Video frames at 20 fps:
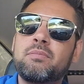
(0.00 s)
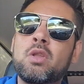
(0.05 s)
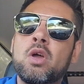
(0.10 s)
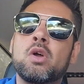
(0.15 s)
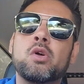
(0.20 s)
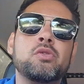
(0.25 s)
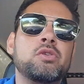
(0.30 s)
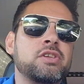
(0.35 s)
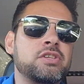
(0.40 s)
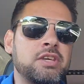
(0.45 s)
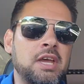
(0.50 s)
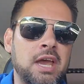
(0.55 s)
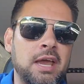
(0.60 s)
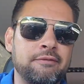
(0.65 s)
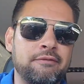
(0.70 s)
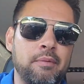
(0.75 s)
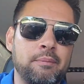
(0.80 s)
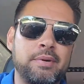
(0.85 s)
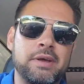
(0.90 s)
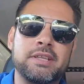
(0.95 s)
who just came
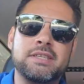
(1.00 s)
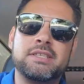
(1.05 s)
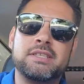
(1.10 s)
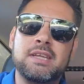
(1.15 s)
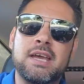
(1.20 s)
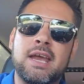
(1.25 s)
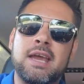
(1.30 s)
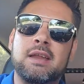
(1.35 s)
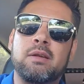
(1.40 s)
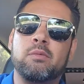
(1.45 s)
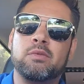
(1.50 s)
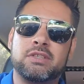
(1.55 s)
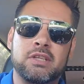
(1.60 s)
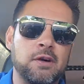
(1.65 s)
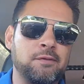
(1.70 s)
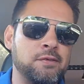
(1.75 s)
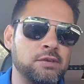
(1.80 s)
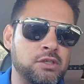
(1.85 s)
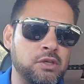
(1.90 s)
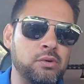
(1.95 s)
from Penn State, was
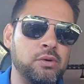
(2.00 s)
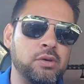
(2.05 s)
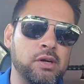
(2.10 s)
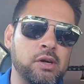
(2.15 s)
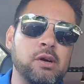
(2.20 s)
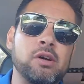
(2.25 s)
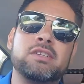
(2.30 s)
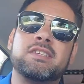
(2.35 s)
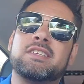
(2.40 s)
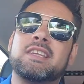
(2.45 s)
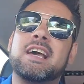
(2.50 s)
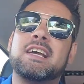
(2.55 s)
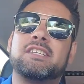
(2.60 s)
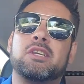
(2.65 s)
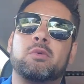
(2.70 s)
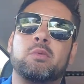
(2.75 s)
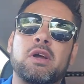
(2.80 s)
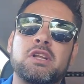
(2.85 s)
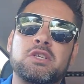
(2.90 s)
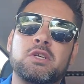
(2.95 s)
there for 2 years. He's
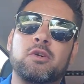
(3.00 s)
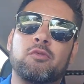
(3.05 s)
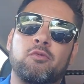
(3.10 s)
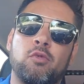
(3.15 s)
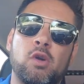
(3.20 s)
actually a redshirt